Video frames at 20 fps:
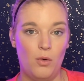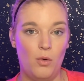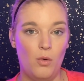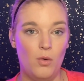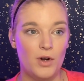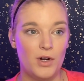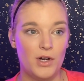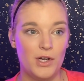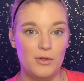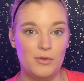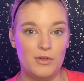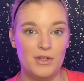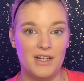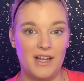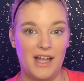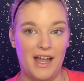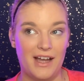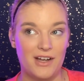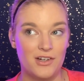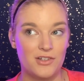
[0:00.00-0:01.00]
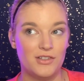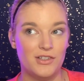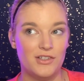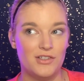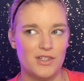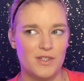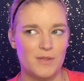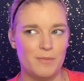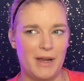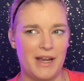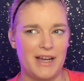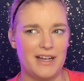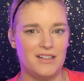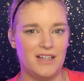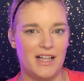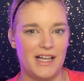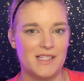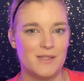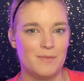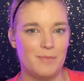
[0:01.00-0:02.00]
or you can actually just buy
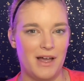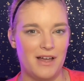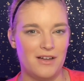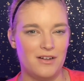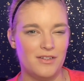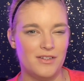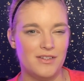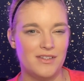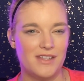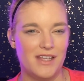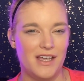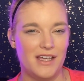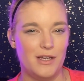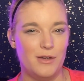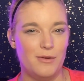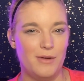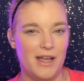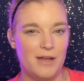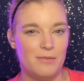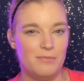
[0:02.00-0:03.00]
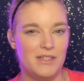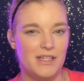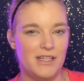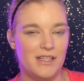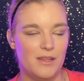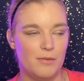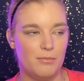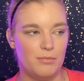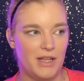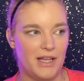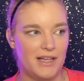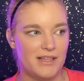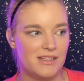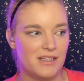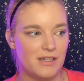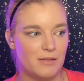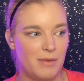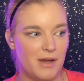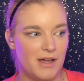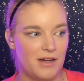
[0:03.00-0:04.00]
glass bottles that you empty the
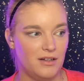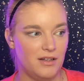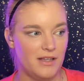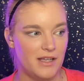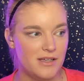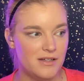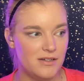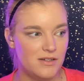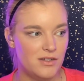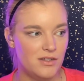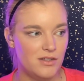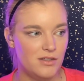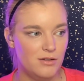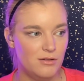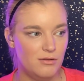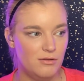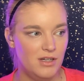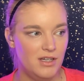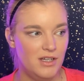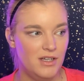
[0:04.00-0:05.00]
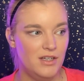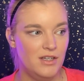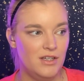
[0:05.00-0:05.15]
plastic bottle into